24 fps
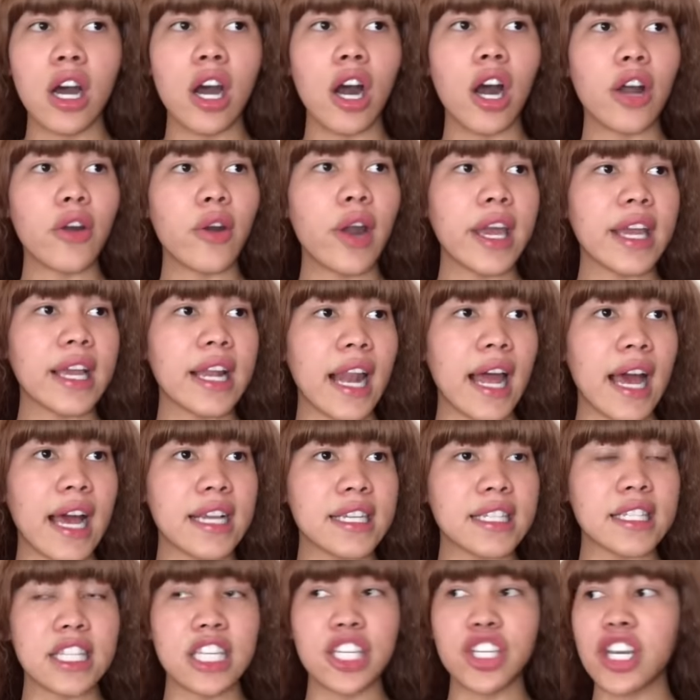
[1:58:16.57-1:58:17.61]
Alright,
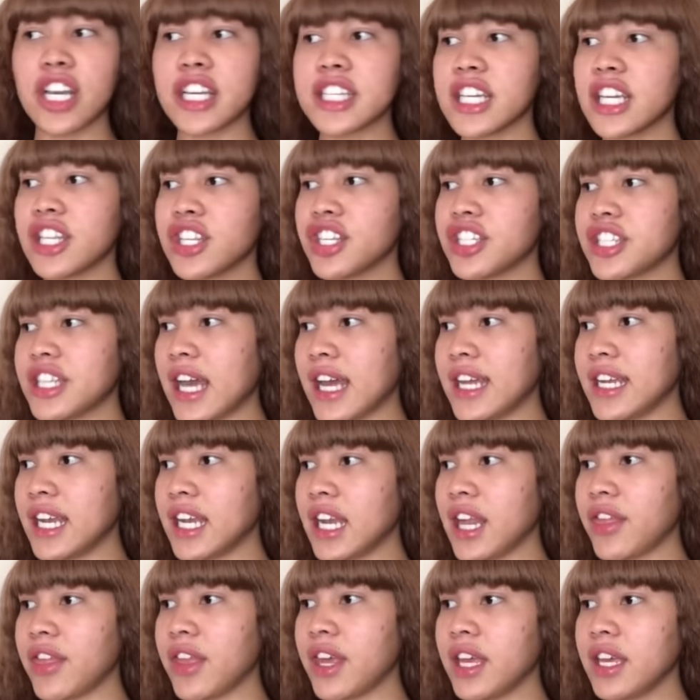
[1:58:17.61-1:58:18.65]
class, did you guys understand
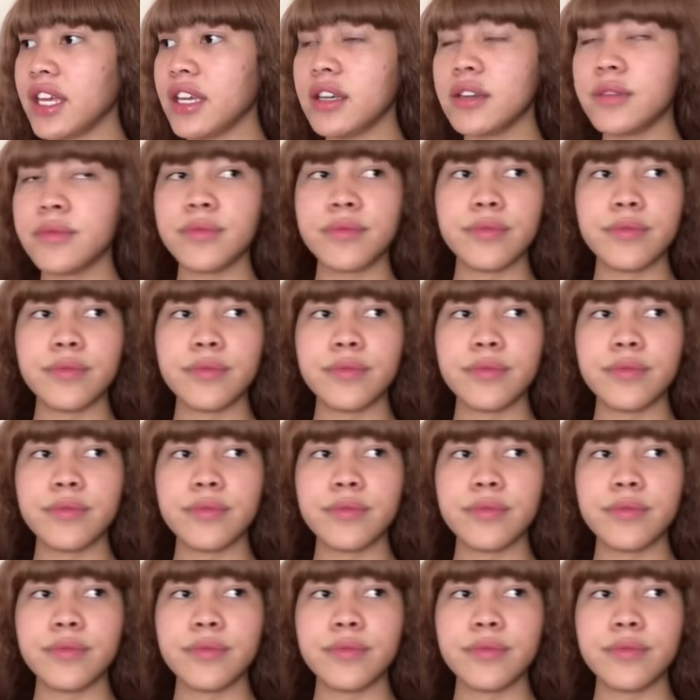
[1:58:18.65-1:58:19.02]
anything?